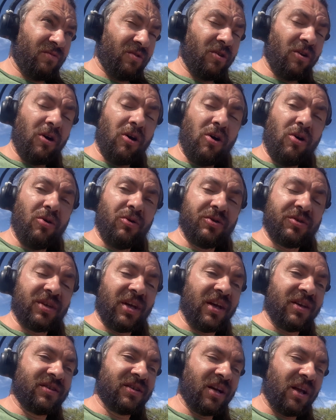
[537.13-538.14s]
Lowe's,
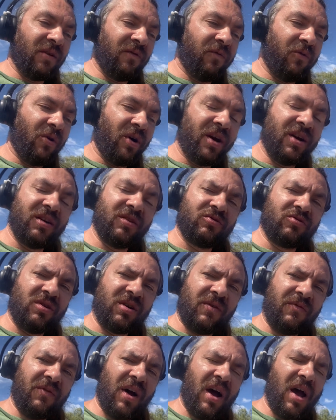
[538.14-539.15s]
they said
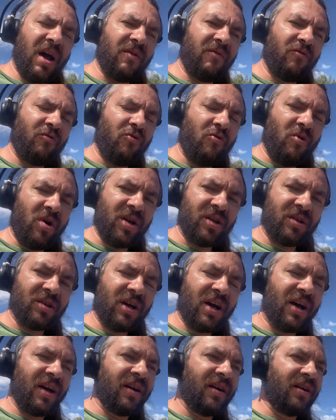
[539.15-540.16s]
$425, one
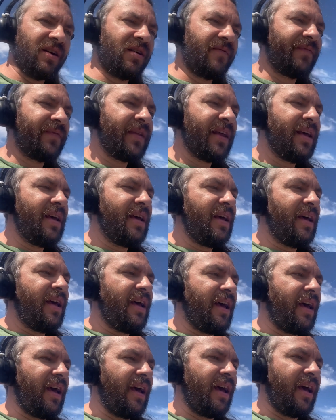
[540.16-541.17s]
tire,
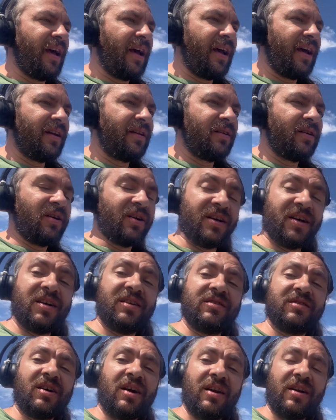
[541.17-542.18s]
and
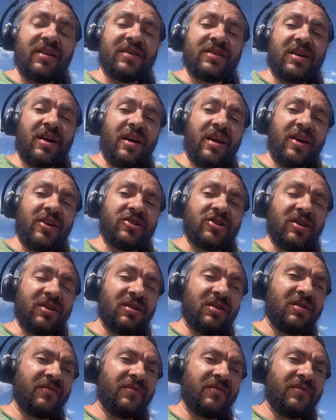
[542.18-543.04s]
$100 installation.